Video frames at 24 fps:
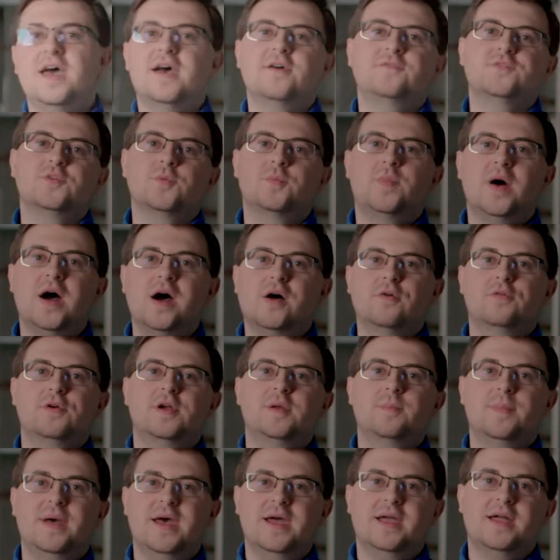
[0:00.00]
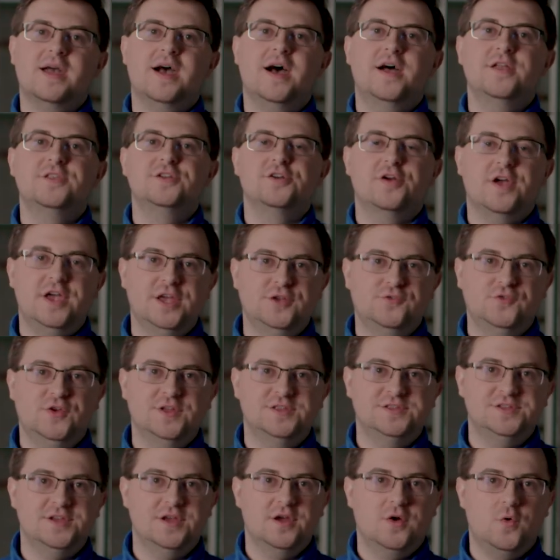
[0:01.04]
after powering back on your
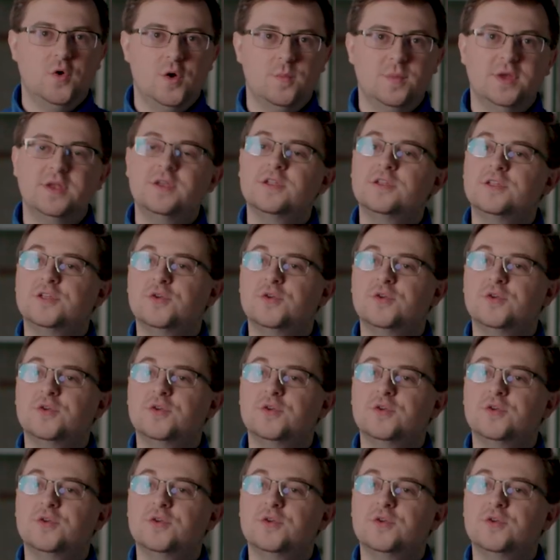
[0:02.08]
HVAC equipment,